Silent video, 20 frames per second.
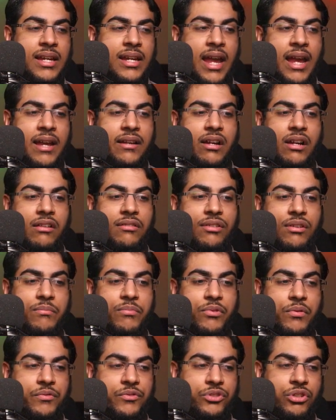and I also
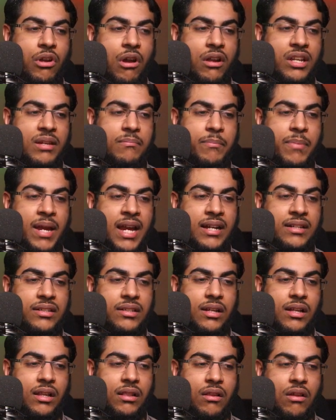improved shot
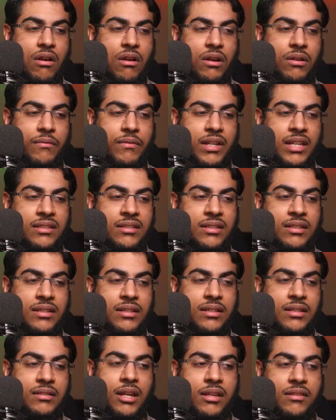impact along with
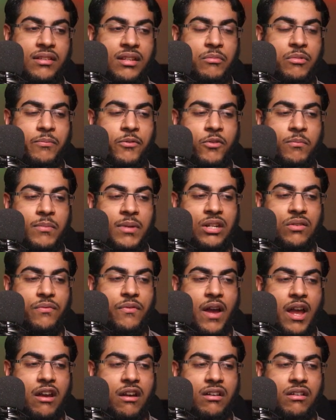some improvement
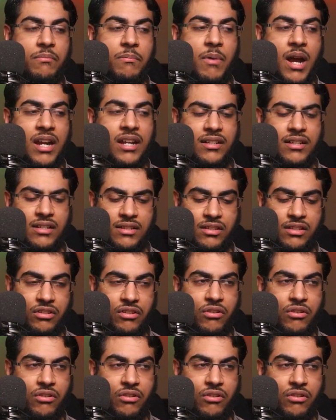to fire particles.